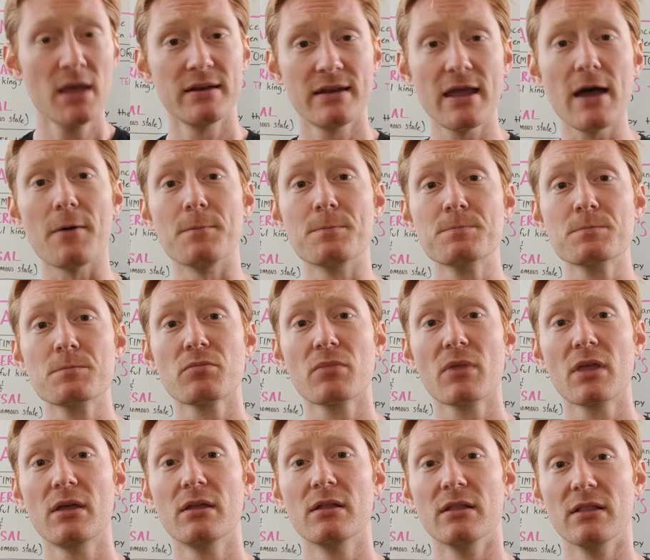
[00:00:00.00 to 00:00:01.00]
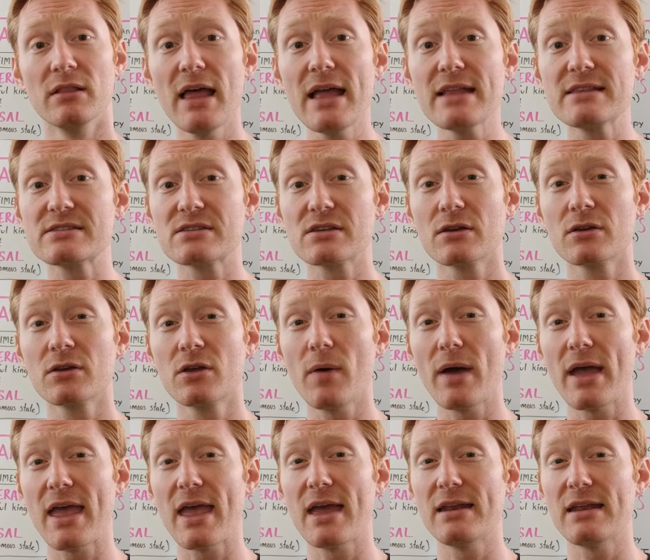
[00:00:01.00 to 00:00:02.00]
Now, let's go
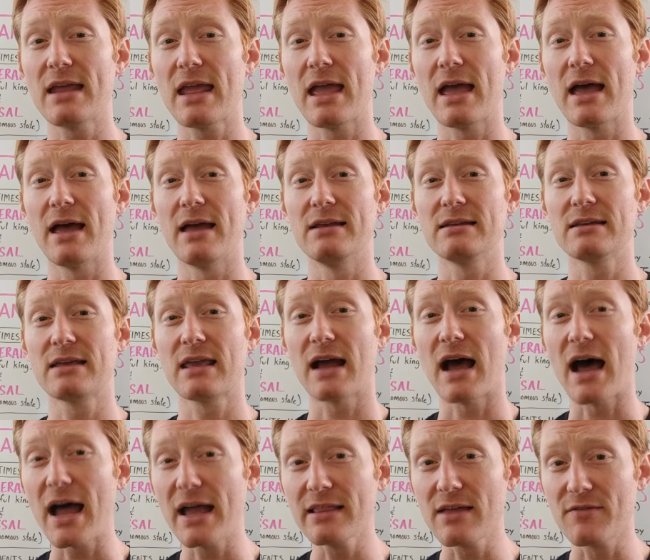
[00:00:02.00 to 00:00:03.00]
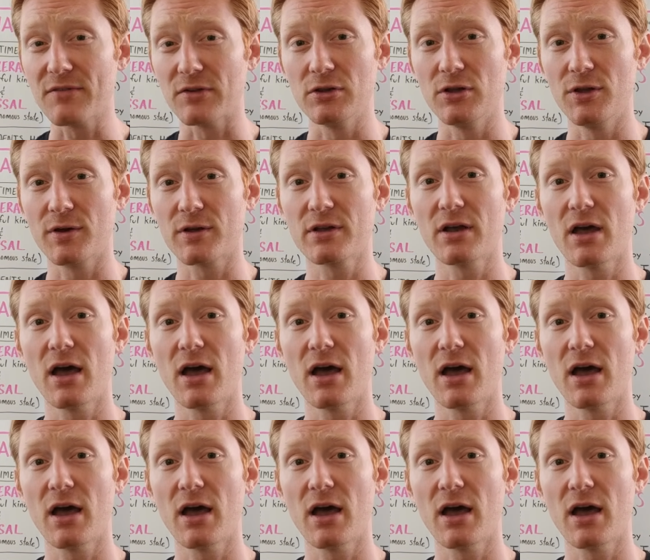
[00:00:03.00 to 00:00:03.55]
ahead and get a high-level look